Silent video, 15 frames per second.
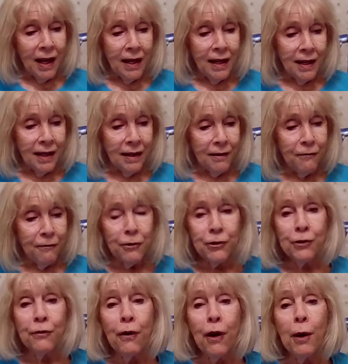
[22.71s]

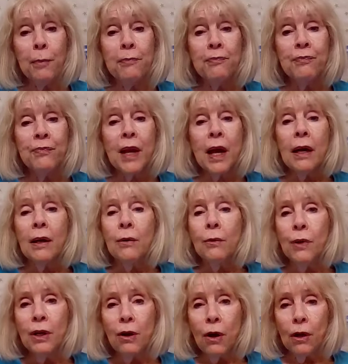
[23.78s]
First of all,
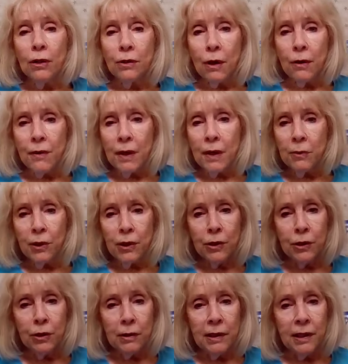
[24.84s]
we all know that
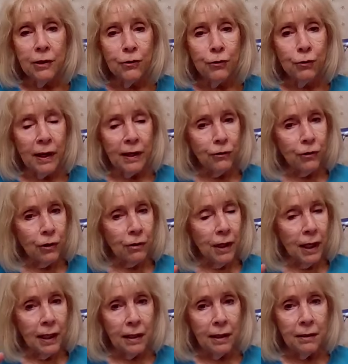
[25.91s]
Mercury is
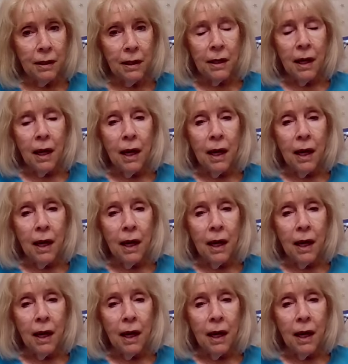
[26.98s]
retrograde